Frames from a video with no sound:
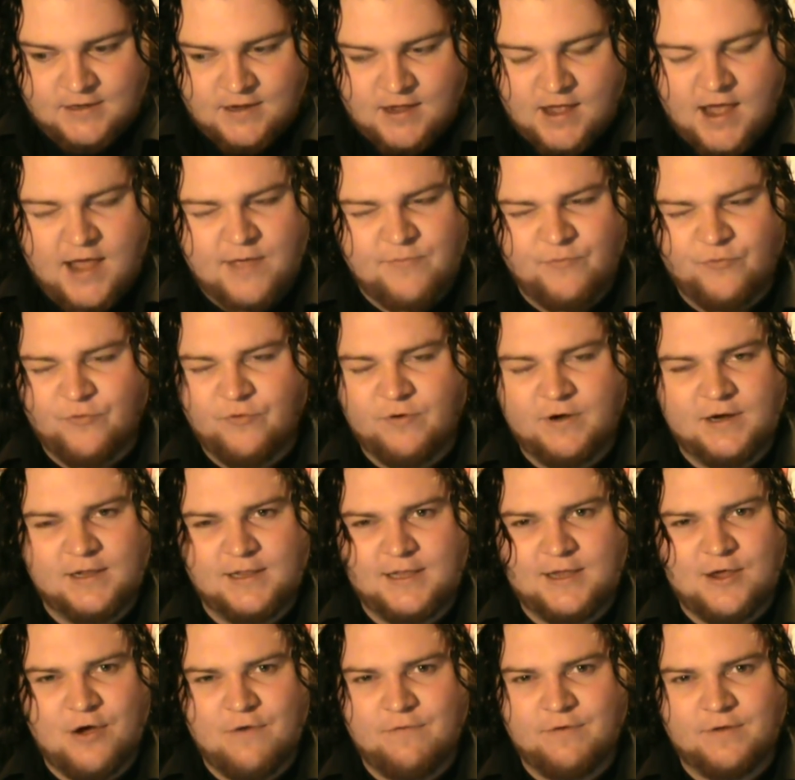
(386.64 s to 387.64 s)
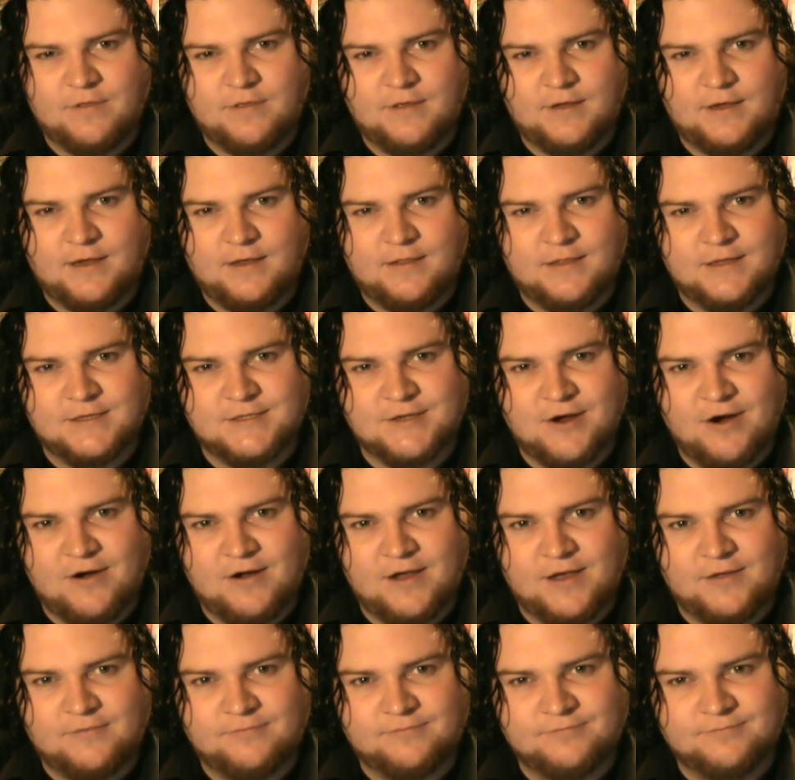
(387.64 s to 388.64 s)
I'm really overthinking this, aren't
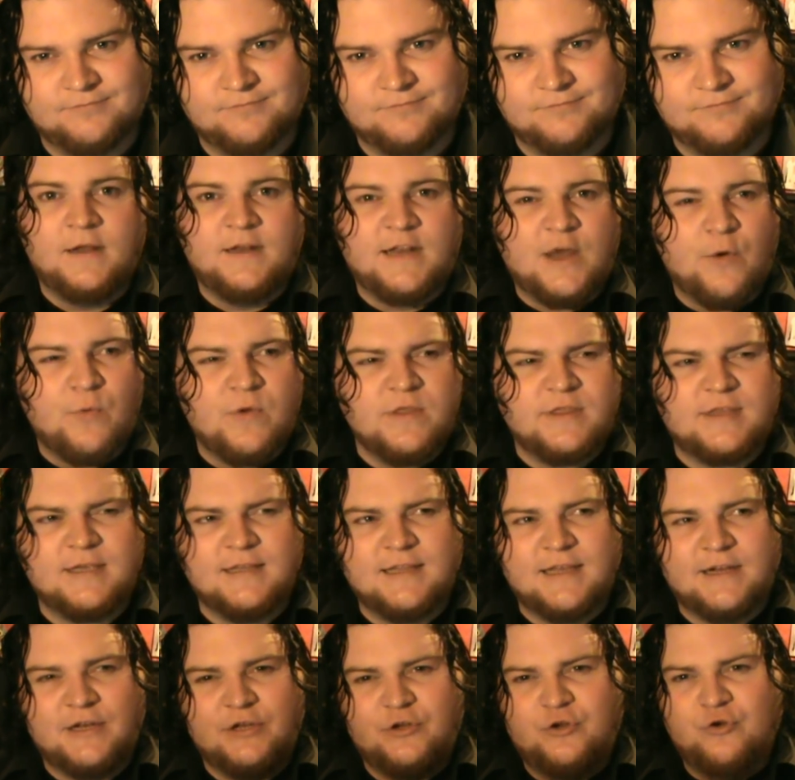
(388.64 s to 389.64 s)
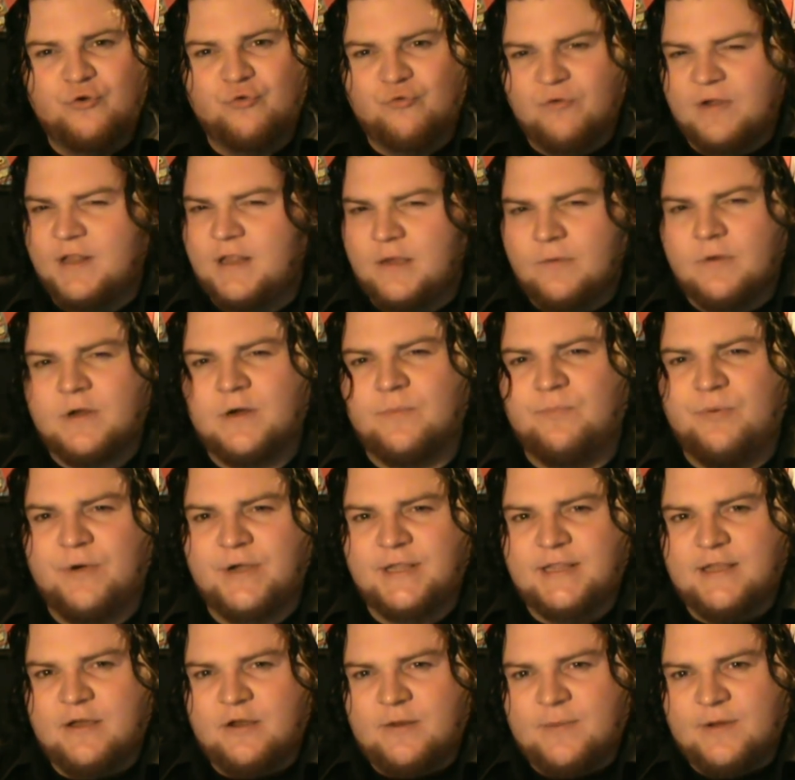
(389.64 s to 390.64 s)
I? Now, one thing that I do really want to
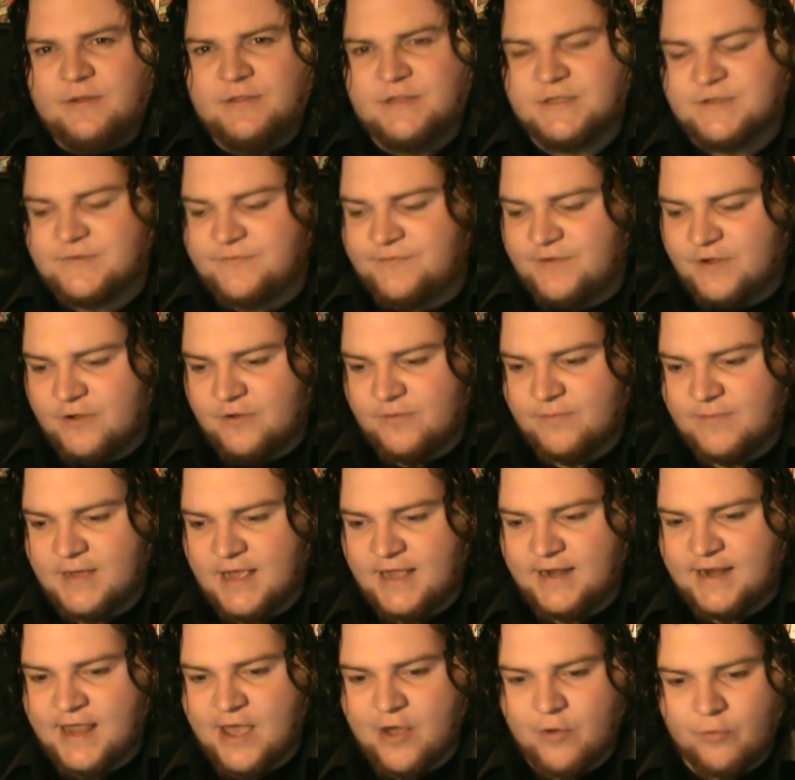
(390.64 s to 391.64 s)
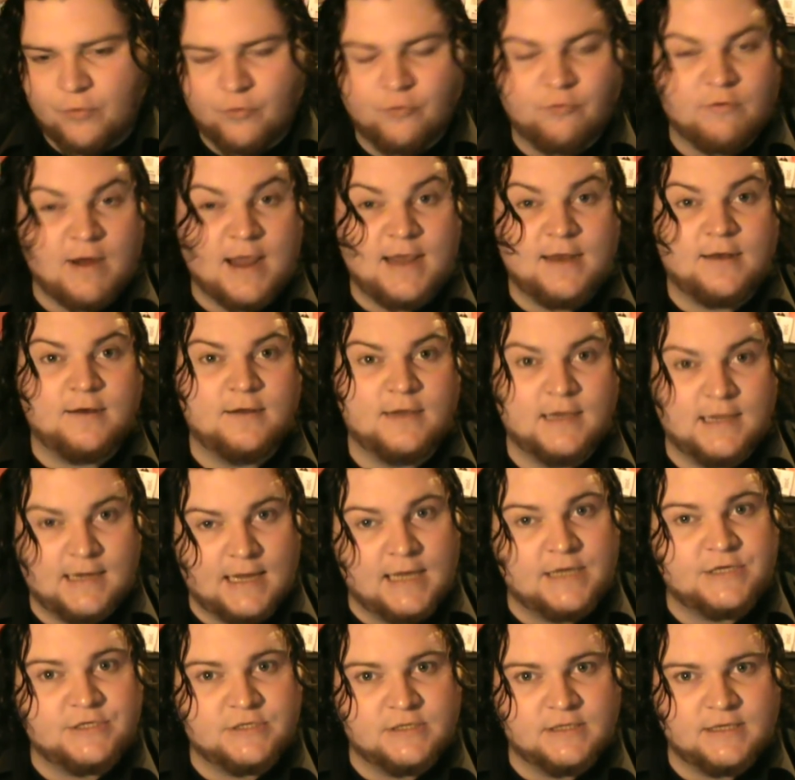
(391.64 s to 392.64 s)
point out about this film and how great it
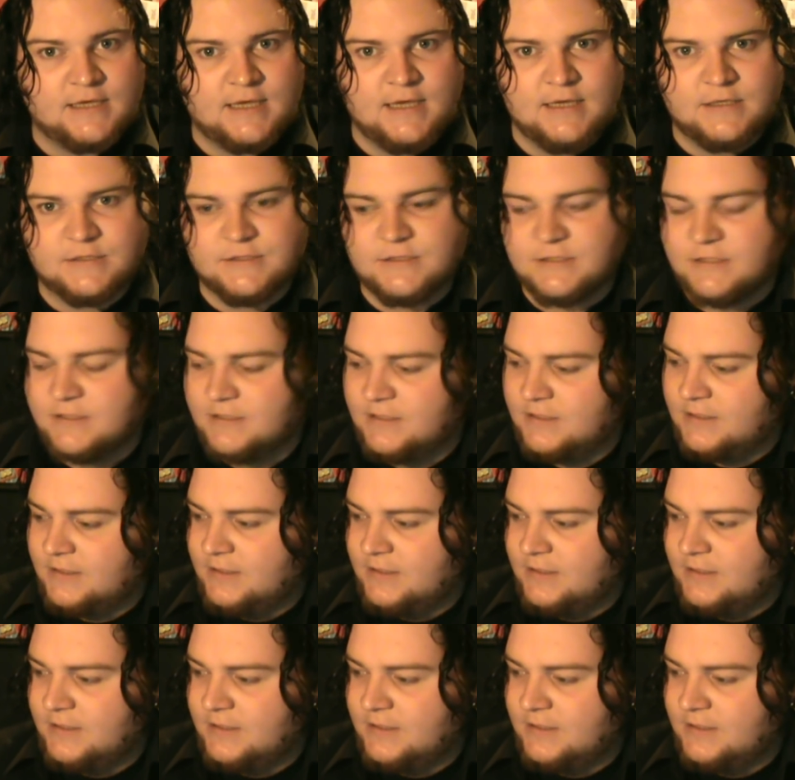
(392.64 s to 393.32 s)
actually is